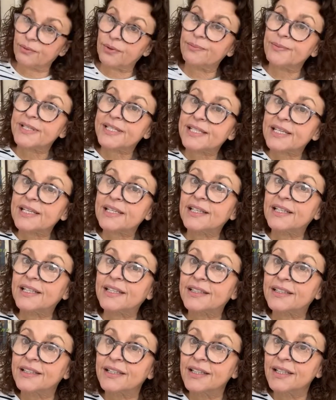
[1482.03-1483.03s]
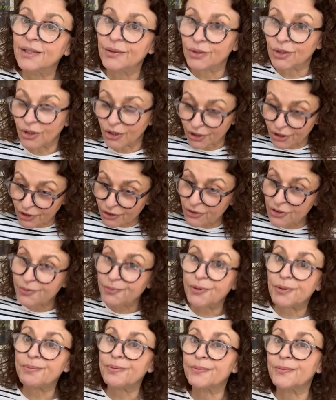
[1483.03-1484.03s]
when we see it. We've got a huge
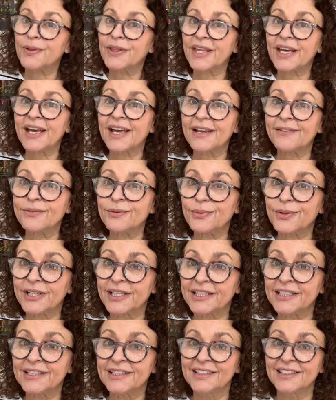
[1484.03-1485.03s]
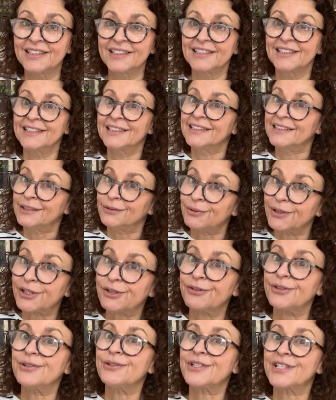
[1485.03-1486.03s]
problem with that, haven't we?
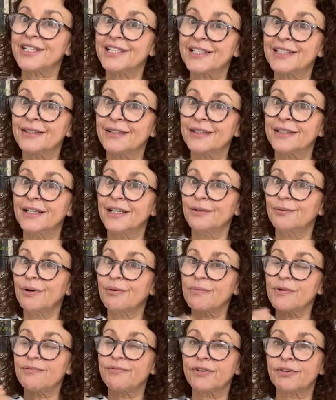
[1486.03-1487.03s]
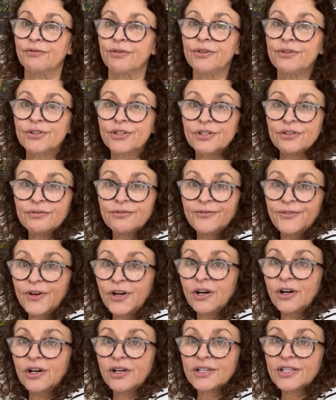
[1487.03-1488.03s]
Recruiting. When we recruit too
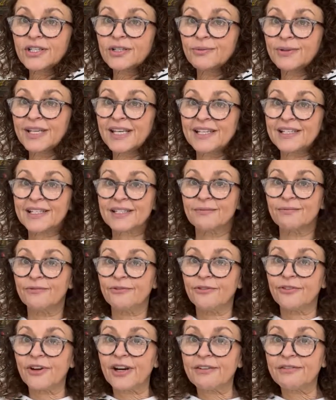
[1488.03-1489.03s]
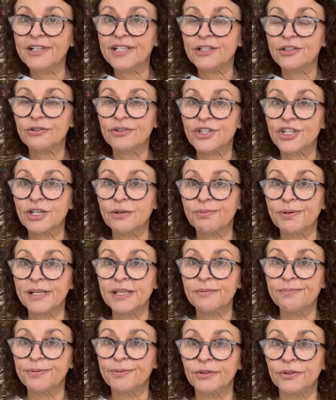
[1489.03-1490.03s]
fast, we get some very dodgy
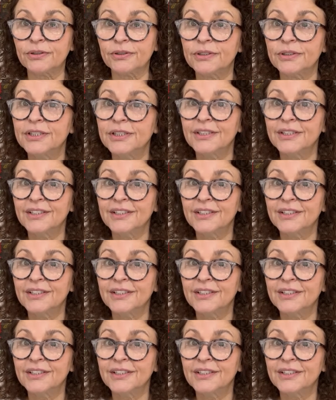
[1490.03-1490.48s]
people